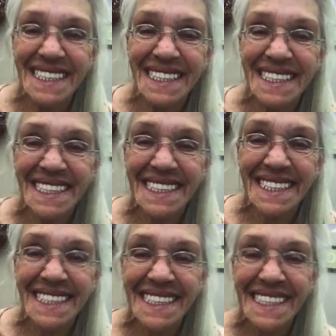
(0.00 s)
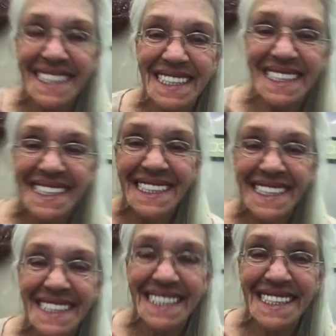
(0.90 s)
so I think I did a pretty good
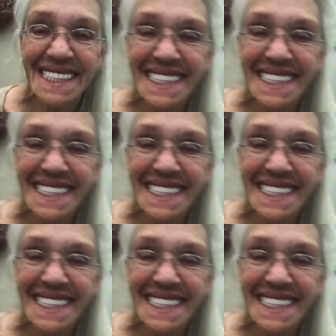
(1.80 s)
job.